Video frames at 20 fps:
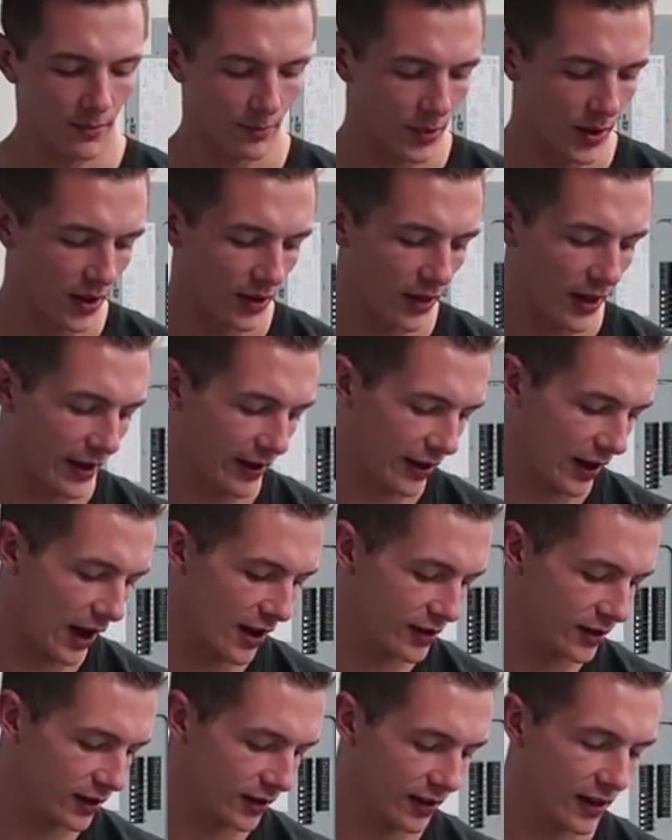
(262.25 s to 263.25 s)
But like,
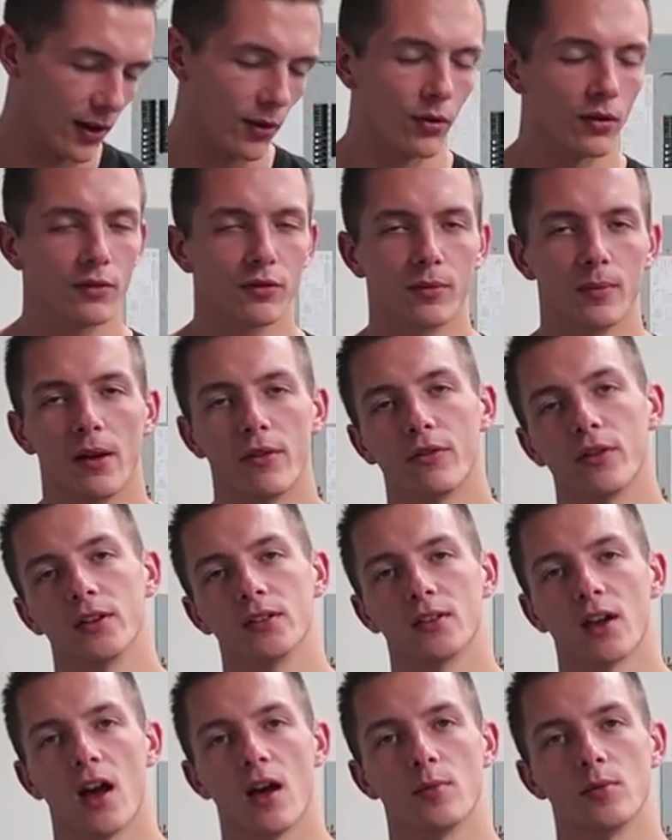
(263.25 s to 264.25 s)
I didn't get one for my
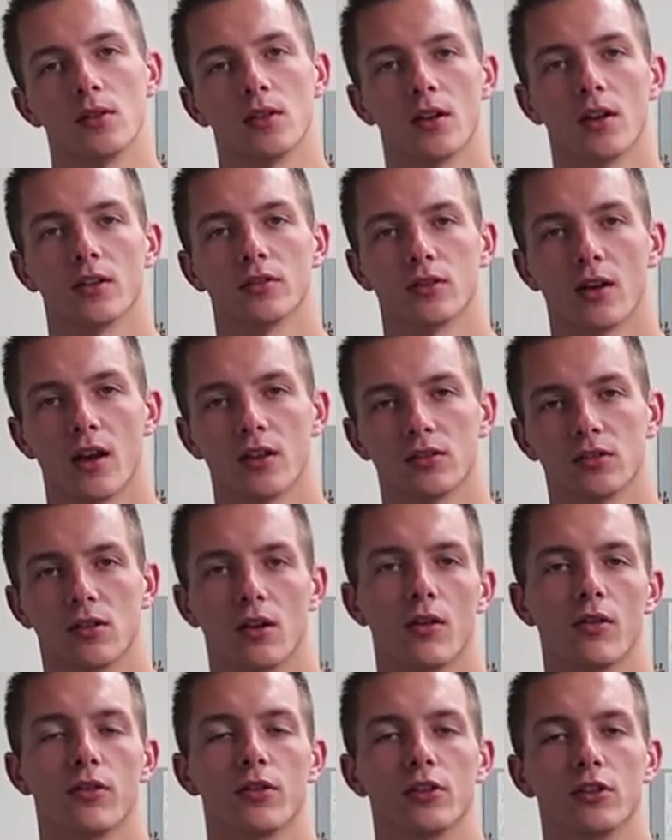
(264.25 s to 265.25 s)
friend Tommy that also has an
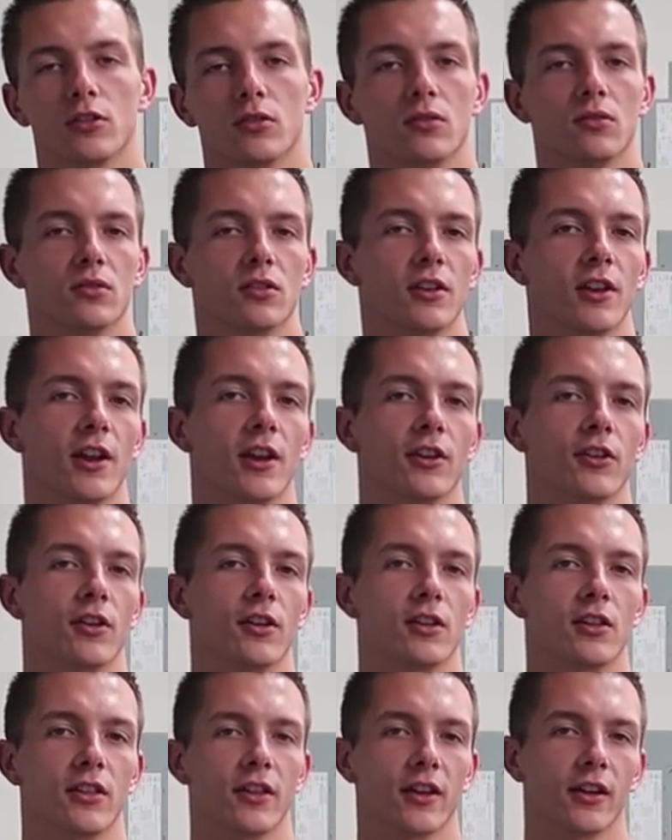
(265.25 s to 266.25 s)
R32 sedan or
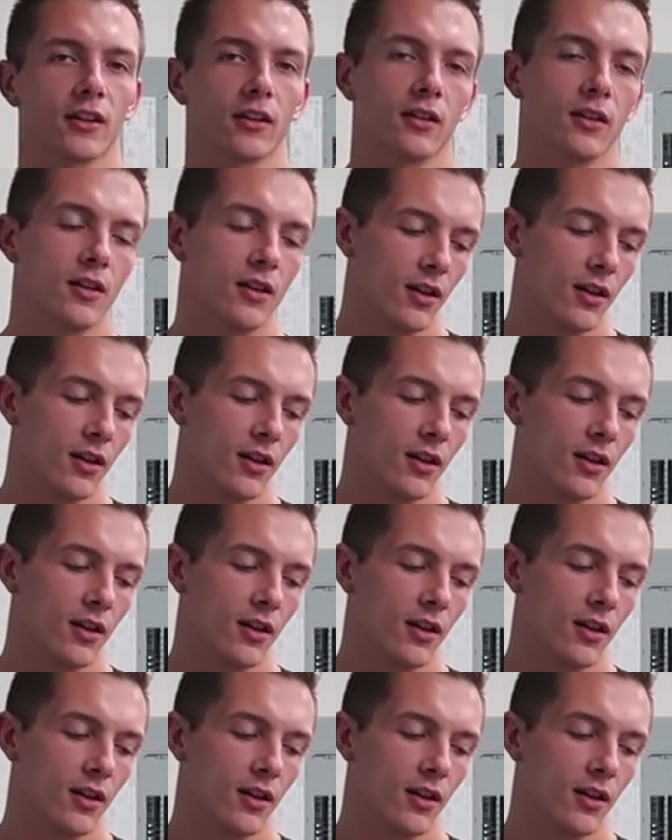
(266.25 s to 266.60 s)
anything.